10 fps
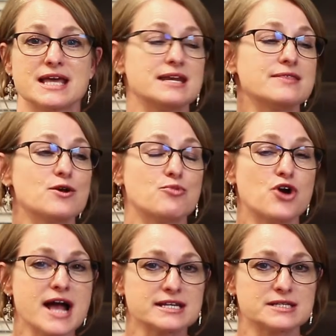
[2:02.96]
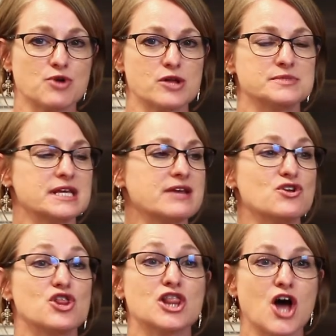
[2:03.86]
And in their practice problems, they give
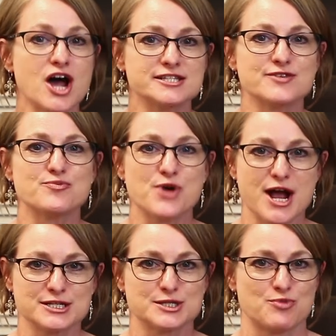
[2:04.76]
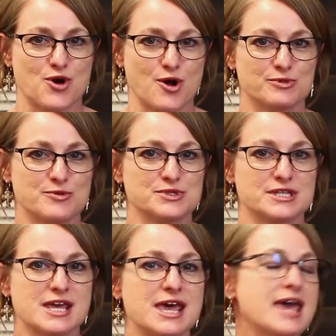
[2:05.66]
you lots of practice
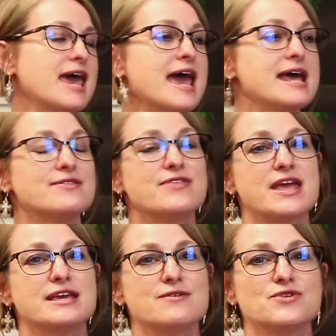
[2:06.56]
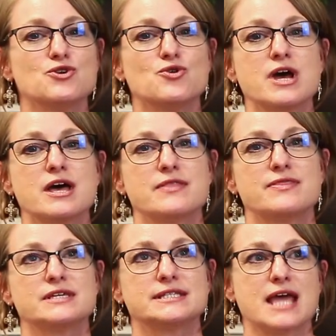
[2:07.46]
problems. And they give you
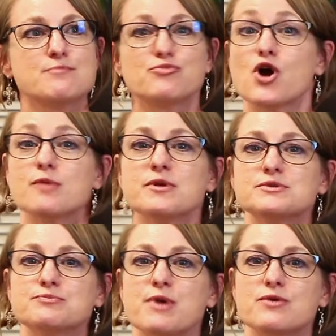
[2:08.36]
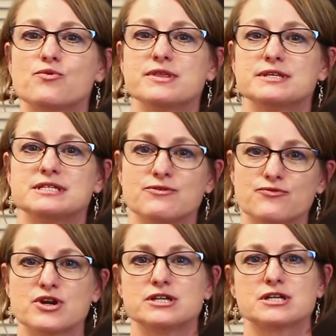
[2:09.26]
the same problems, but with
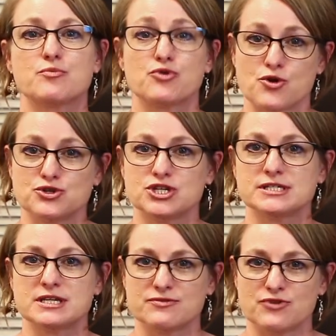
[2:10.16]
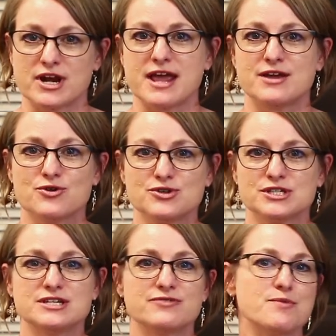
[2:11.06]
different approaches and different
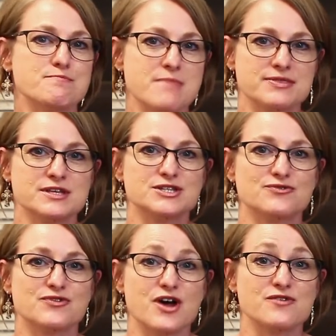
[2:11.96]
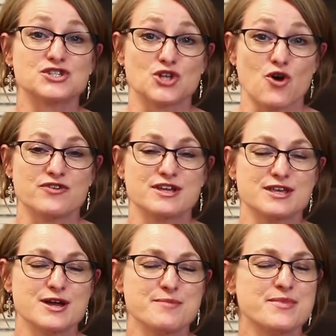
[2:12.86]
angles and different methods of, of solving
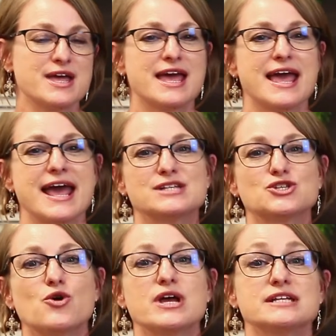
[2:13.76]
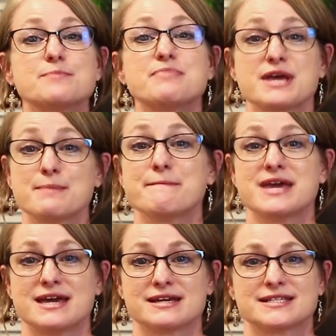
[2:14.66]
them. And so it's a big
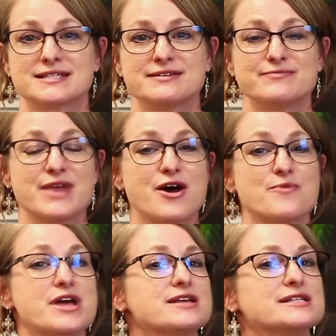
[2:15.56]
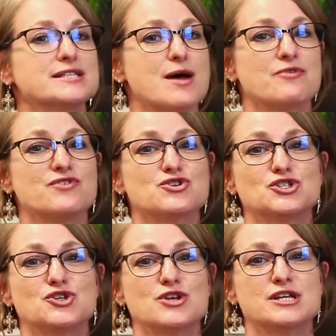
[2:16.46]
mix. Now, some of your
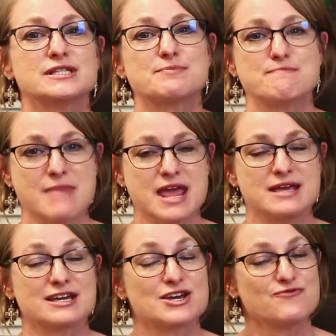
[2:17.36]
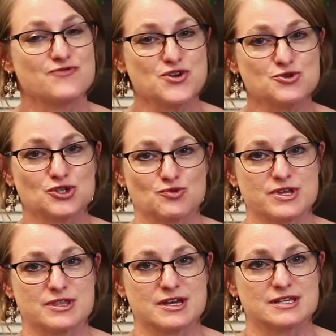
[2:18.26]
students may get confused
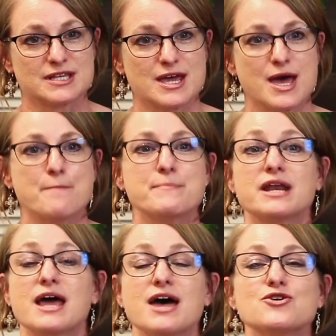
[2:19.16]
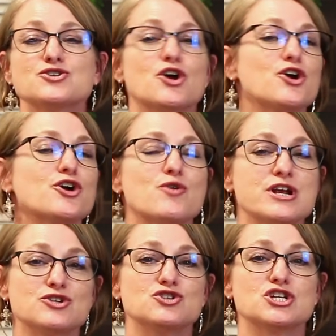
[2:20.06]
with this, but others are
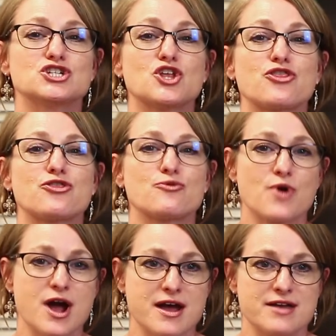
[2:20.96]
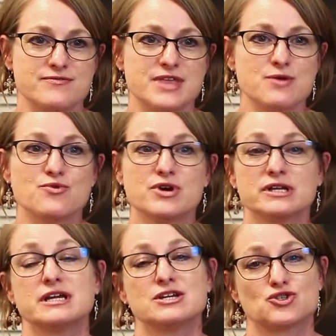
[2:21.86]
going to just thrive. They
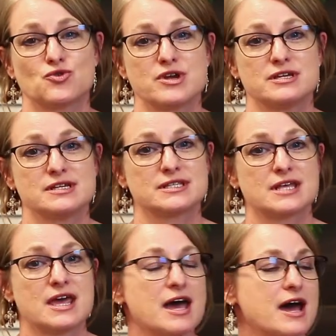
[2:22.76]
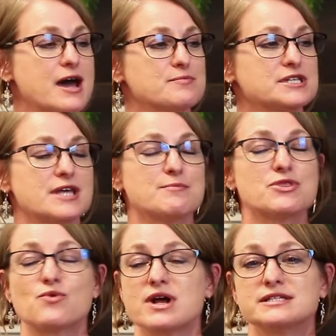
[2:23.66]
really enjoy this. Um, some of
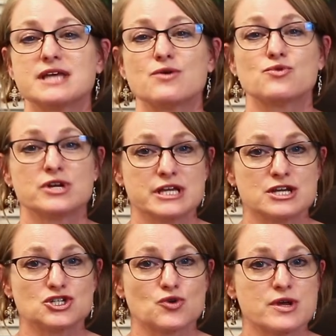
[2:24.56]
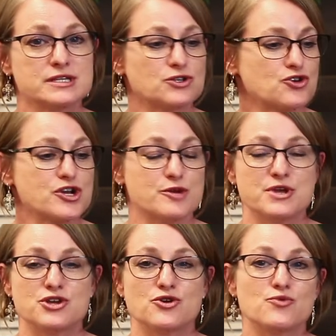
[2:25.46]
the ones that really enjoy this are going to
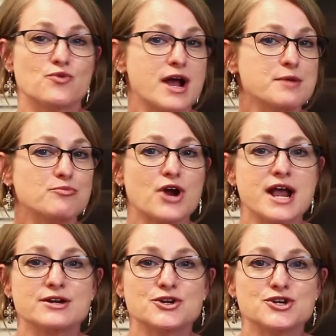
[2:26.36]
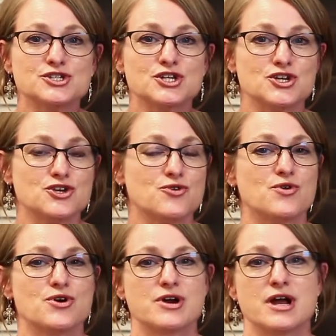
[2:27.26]
be your right brainers,
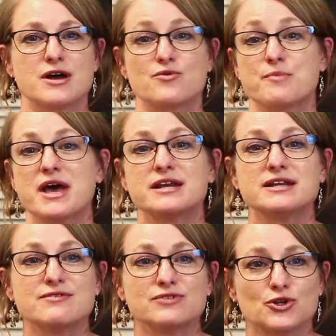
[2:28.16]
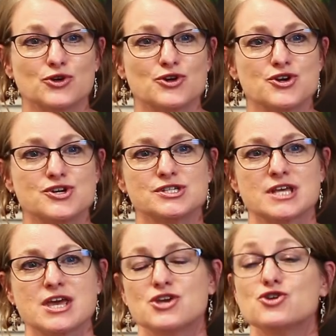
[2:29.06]
your uh, repetitive learners,
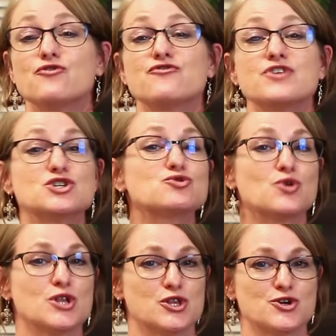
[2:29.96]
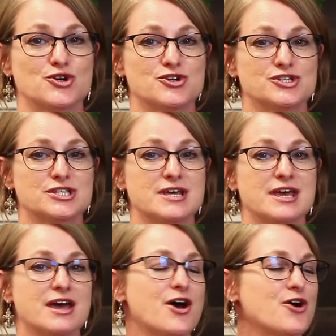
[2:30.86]
your visual learners.
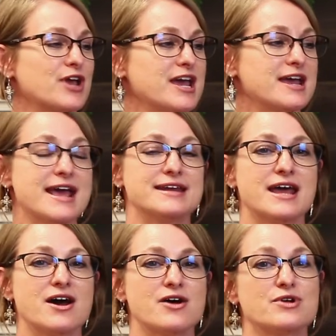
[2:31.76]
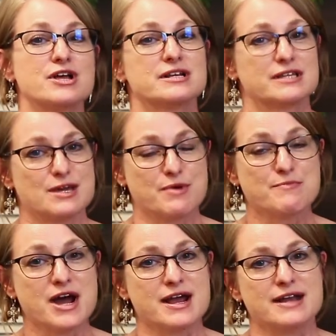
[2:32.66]
Okay, and now keep in
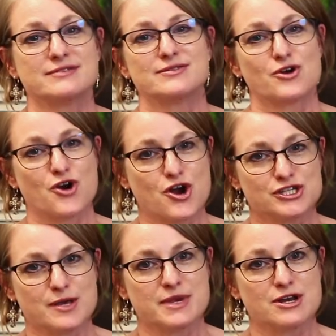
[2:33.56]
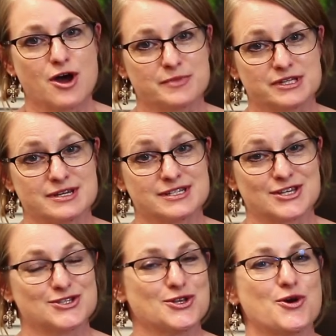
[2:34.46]
mind there are some anomalies,
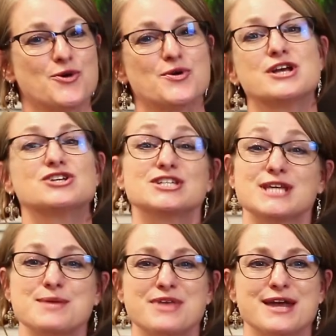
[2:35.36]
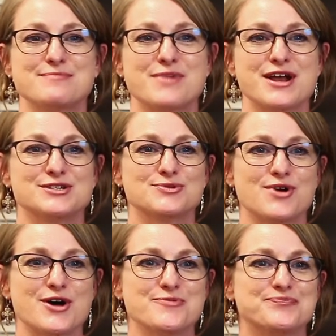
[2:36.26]
so just keep that in mind as
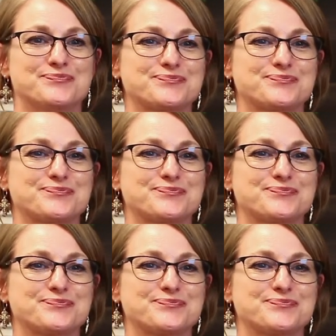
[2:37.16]
well.